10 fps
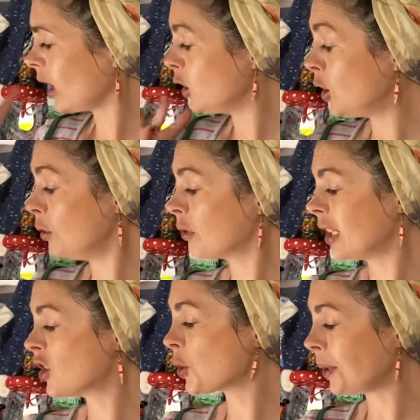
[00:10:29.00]
you
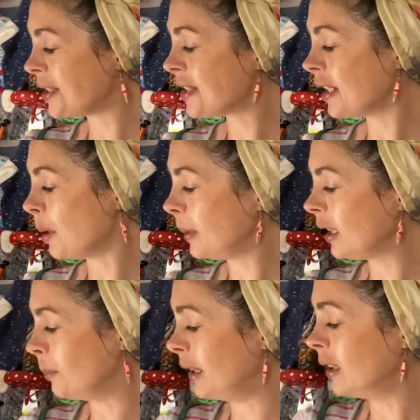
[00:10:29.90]
can twist it up a
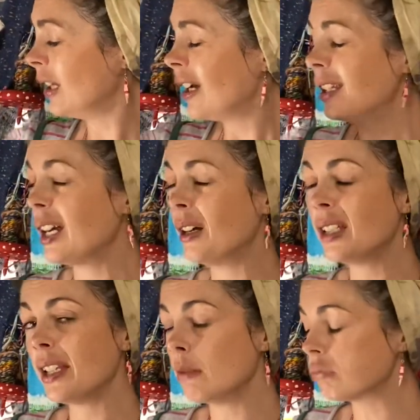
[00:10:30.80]
little bit. Now,
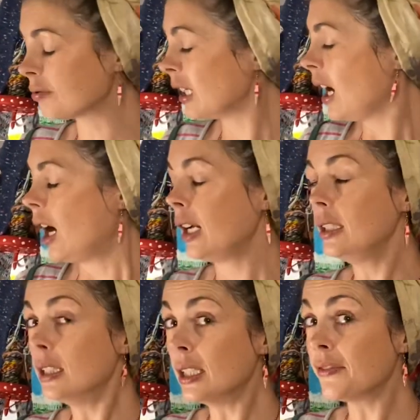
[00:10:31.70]
I
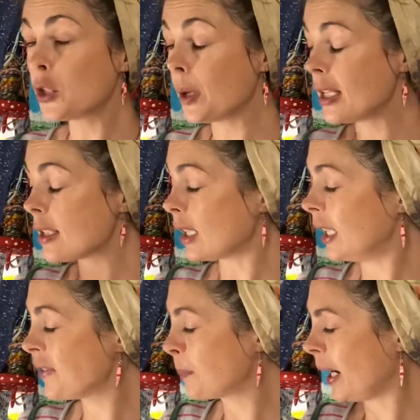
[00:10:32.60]
love twists, I
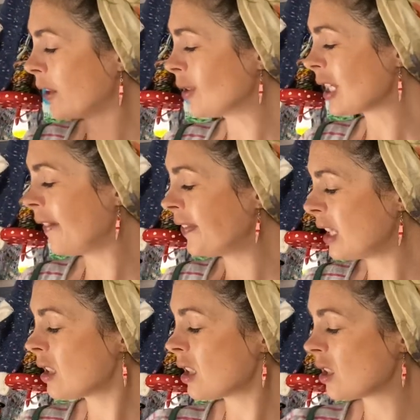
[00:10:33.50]
love spirals, and
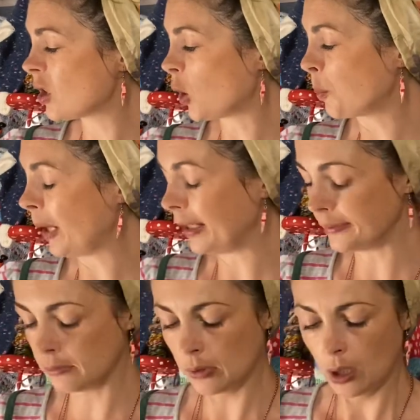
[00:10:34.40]
this sock
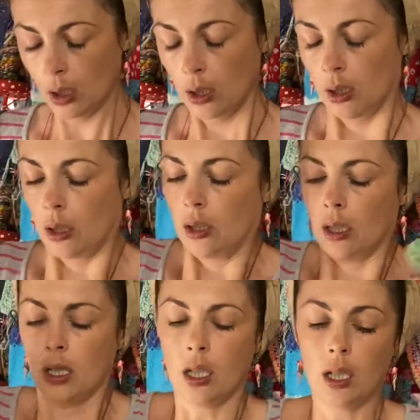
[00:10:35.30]
pattern,
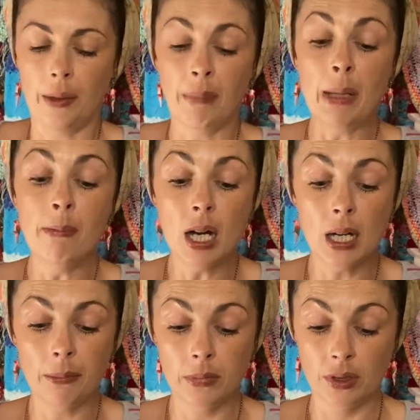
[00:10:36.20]
my
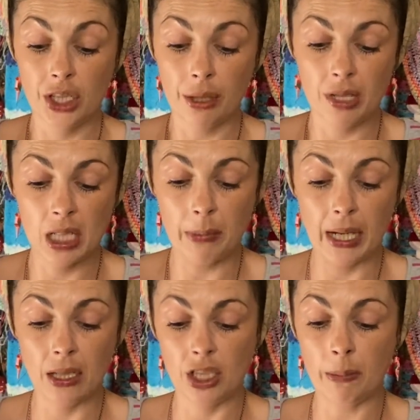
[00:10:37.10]
mum showed it to
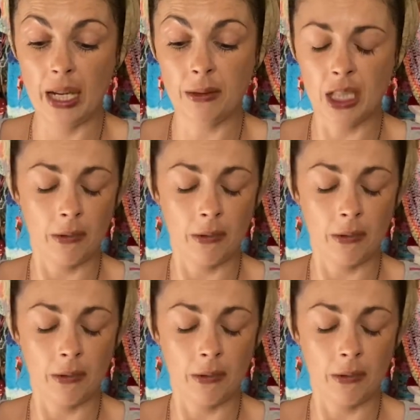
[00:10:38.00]
me. She made,